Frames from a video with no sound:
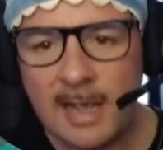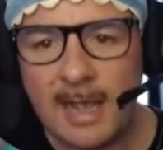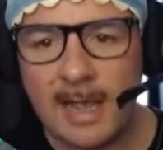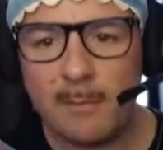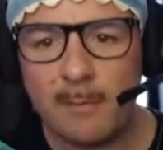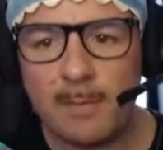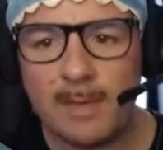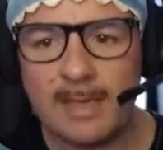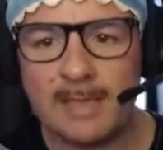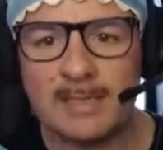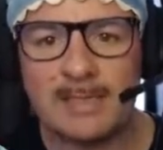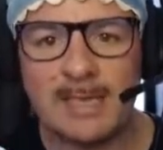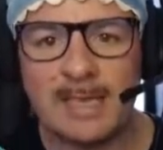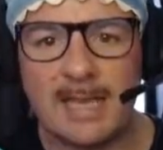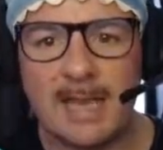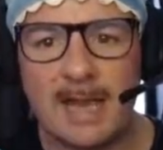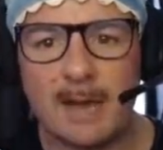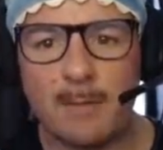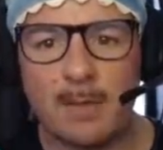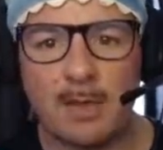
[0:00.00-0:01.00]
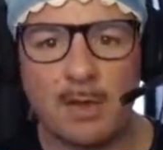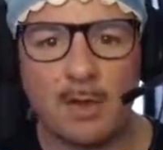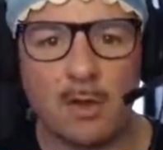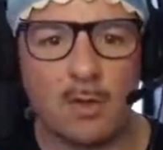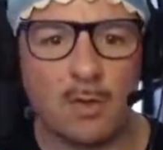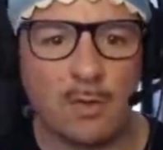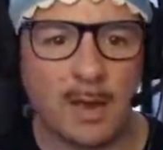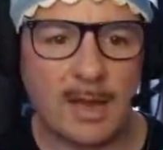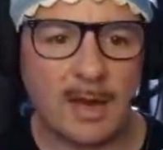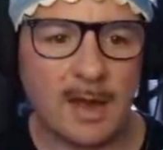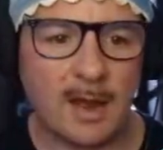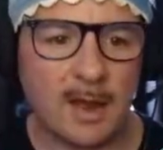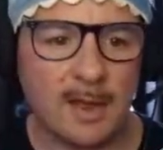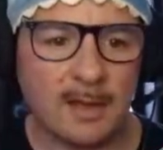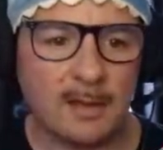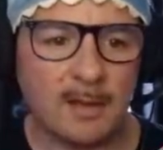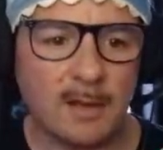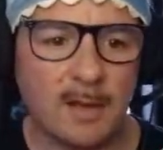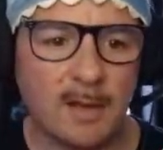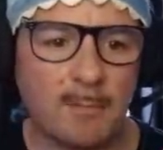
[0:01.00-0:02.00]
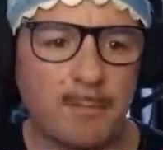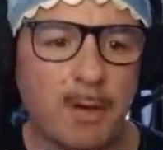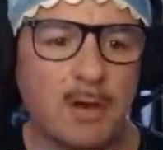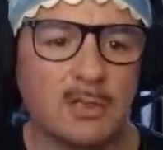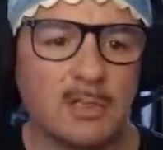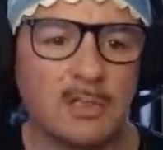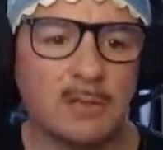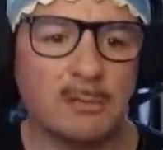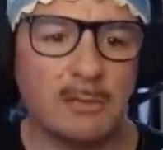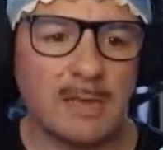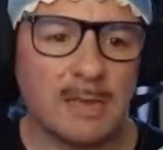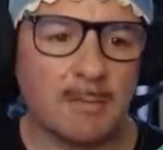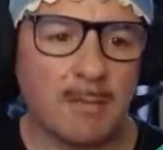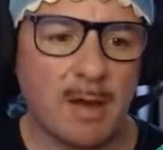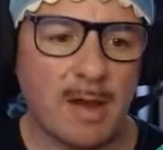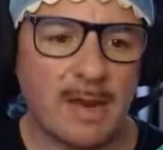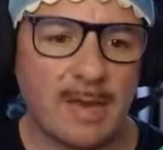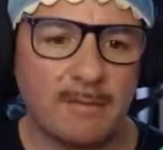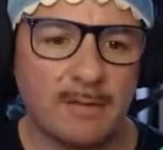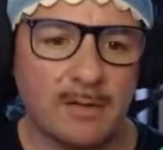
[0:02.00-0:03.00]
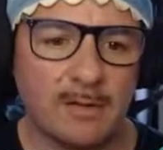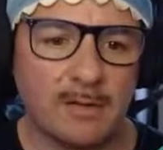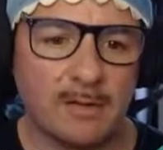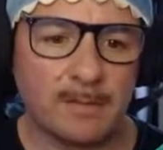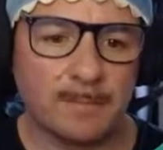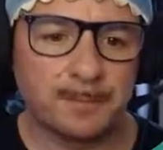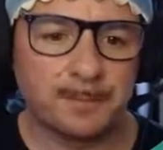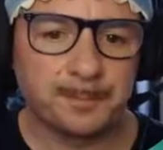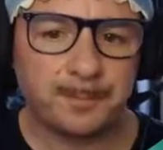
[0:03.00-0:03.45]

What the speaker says: and we can see how we go. And I possibly might even